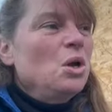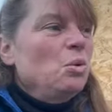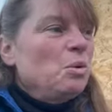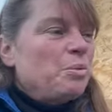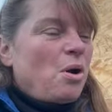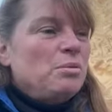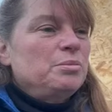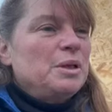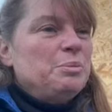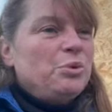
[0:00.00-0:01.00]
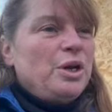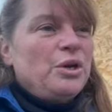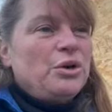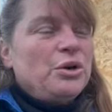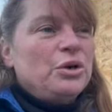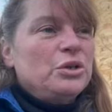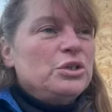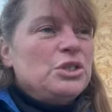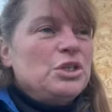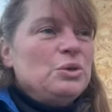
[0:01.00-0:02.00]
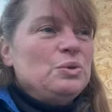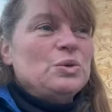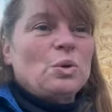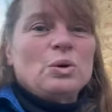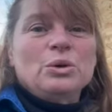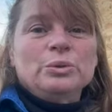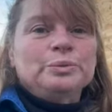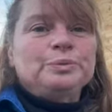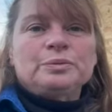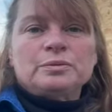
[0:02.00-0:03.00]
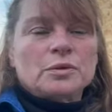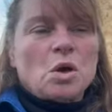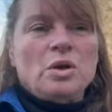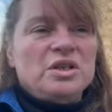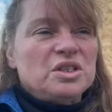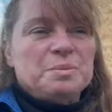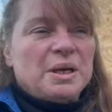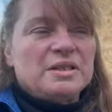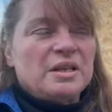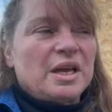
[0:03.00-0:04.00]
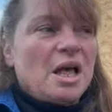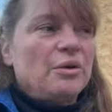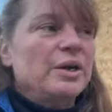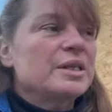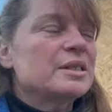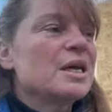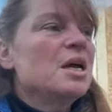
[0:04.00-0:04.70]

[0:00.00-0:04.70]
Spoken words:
We'll probably breed her to Zorro, only just because of the colorings.